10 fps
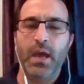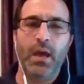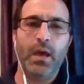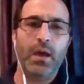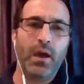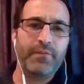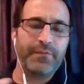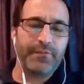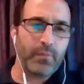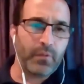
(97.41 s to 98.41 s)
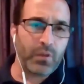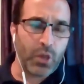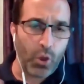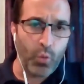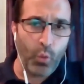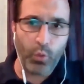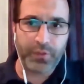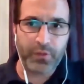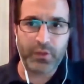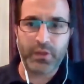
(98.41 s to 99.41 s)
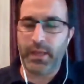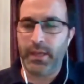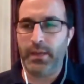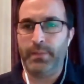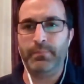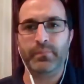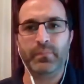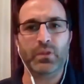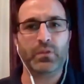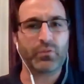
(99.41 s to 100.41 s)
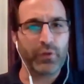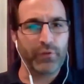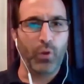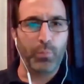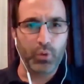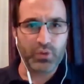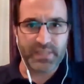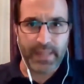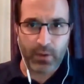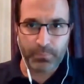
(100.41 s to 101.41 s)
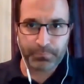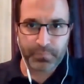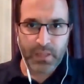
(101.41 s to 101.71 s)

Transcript: uh, I've co-authored um, three or four books now.